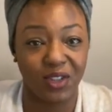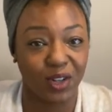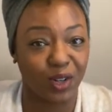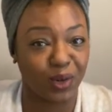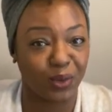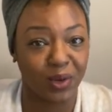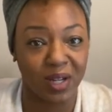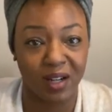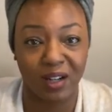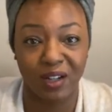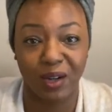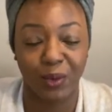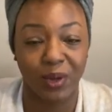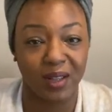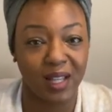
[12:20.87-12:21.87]
your career,
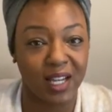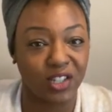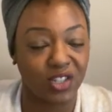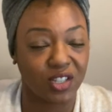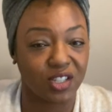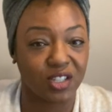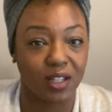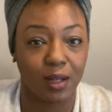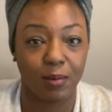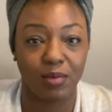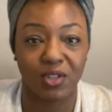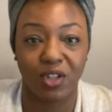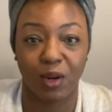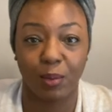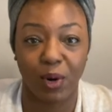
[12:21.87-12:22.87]
your
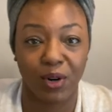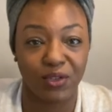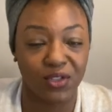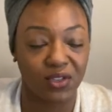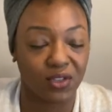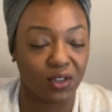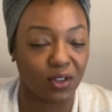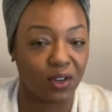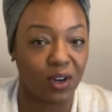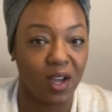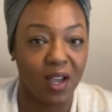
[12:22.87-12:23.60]
relationships, your personal